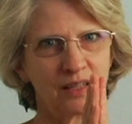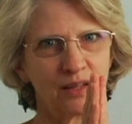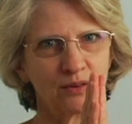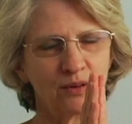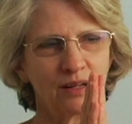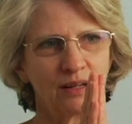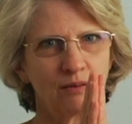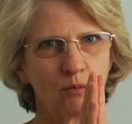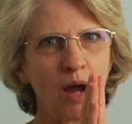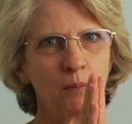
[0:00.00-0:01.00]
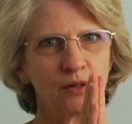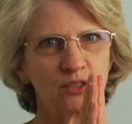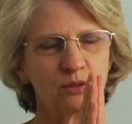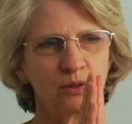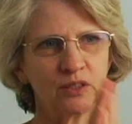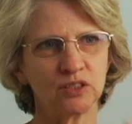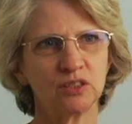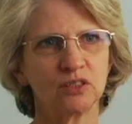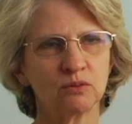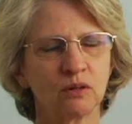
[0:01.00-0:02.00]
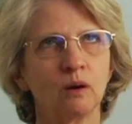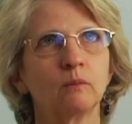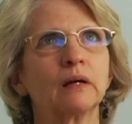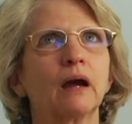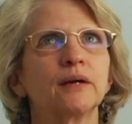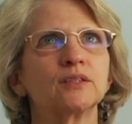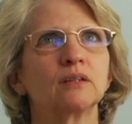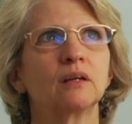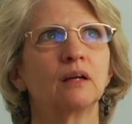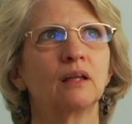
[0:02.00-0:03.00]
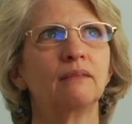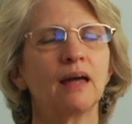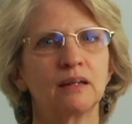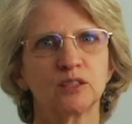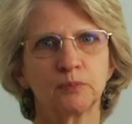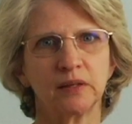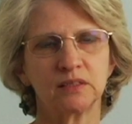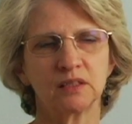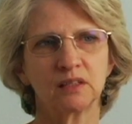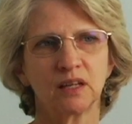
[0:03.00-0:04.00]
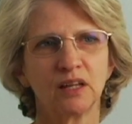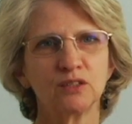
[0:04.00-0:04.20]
together. How about you?" And she just went, "Oh my gosh, that explains it."